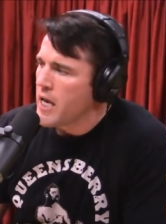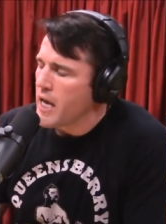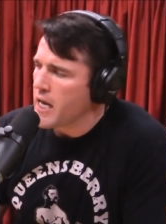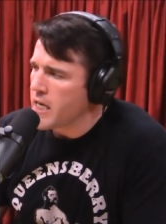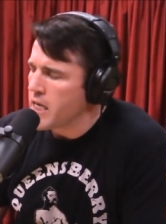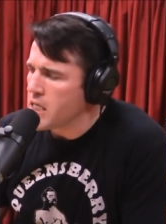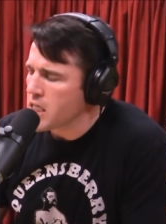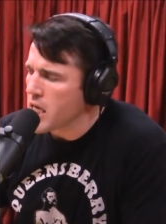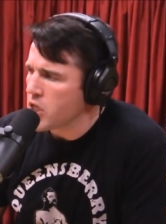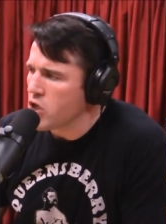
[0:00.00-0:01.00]
and he
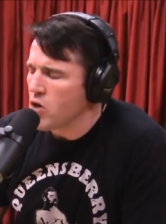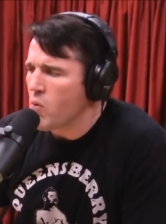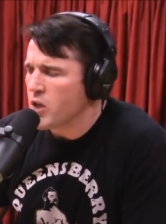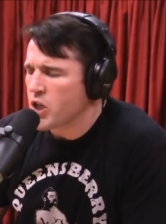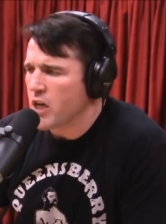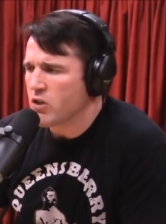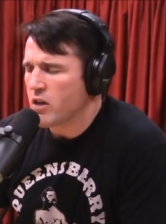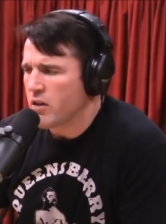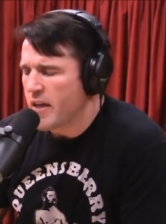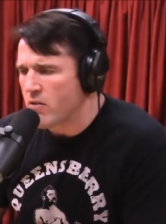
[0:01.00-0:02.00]
says, "You know what, Chael
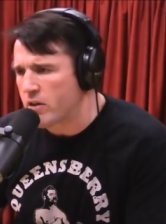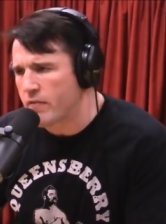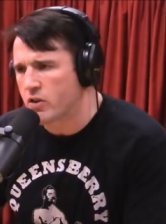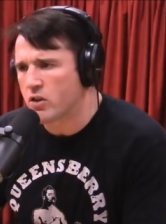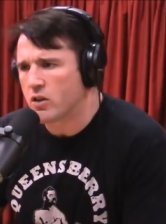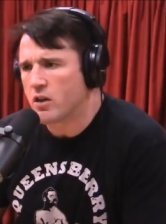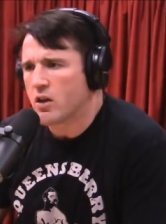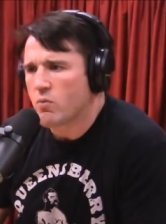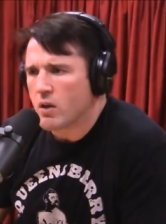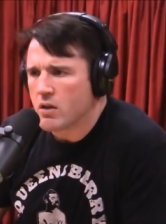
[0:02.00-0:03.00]
Sonnen? They don't give us the good
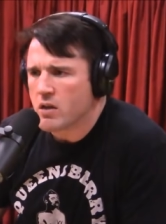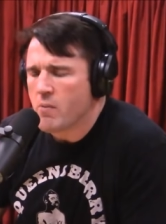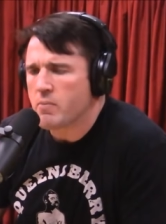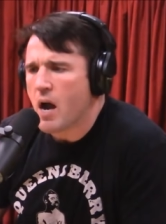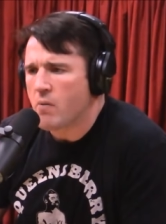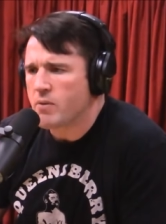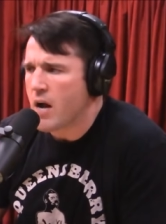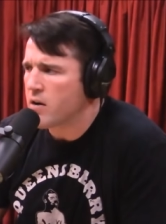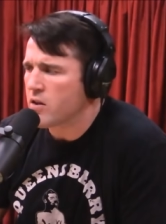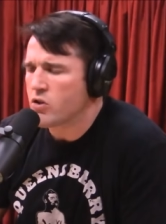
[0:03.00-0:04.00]
gorillas. I'm I'm
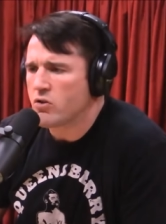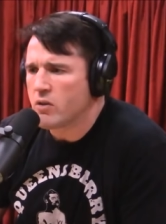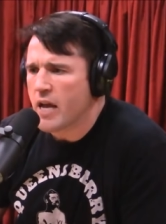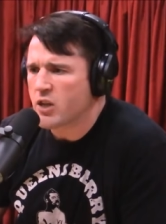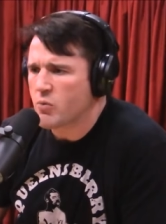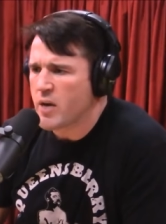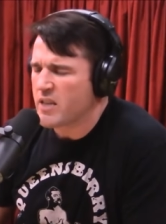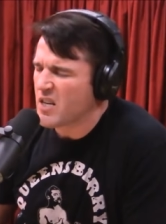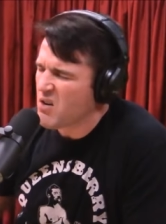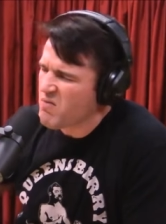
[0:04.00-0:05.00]
down at the zoo last
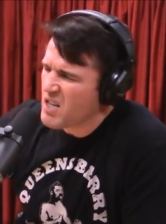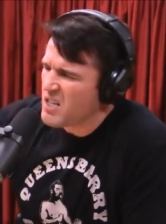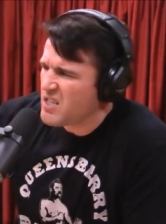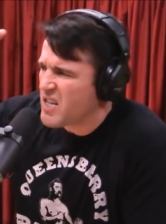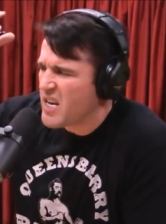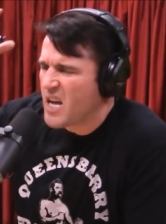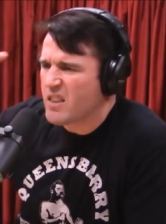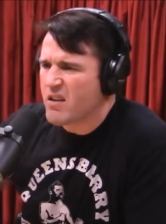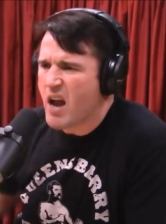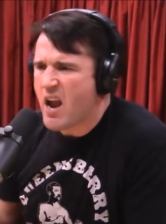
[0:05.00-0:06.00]
week. The gorillas they
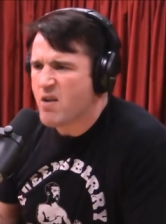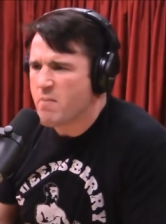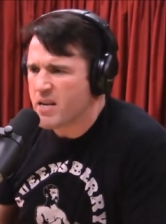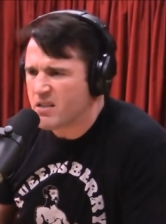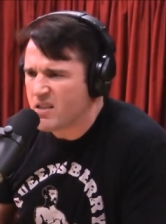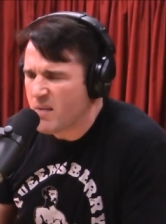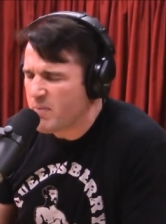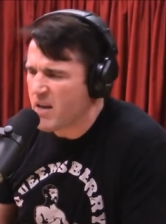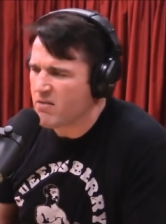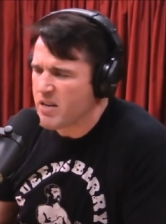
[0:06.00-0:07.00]
got their hair messed up.
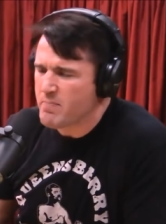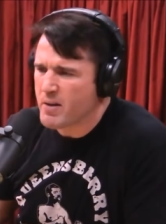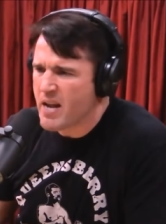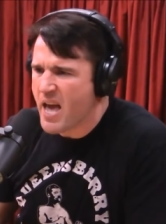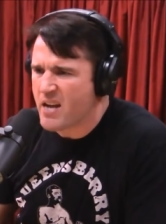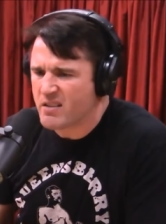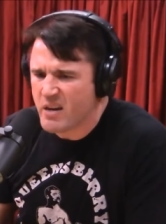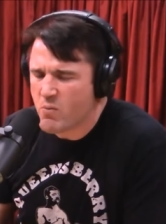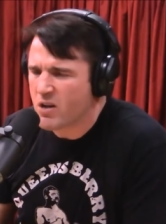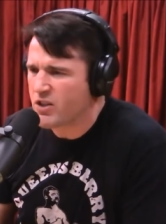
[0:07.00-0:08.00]
They don't eat bananas.
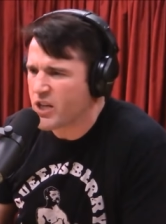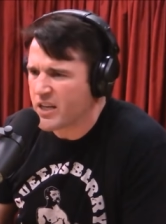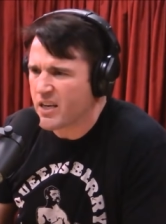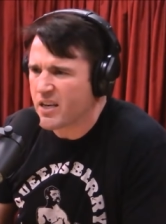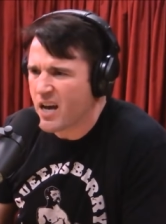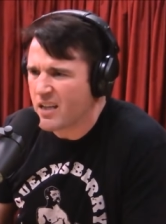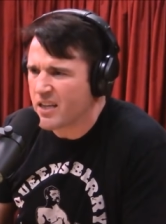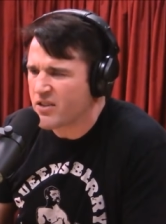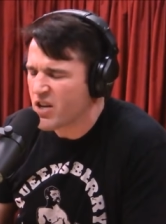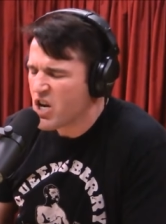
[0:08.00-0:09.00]
They want chicken
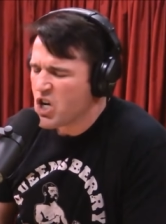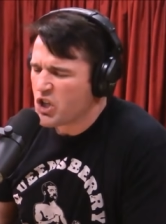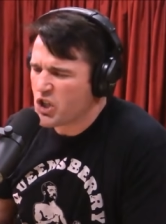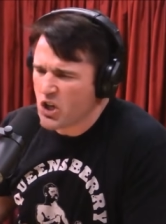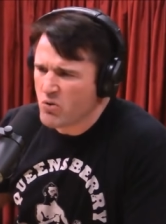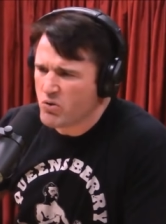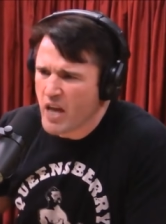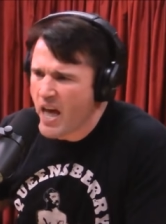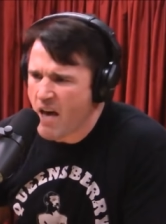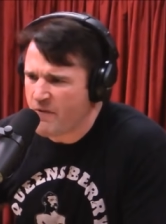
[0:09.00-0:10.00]
cutlets. Shoot
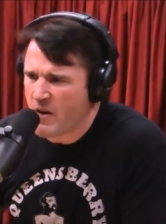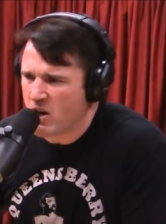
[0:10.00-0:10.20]
the effing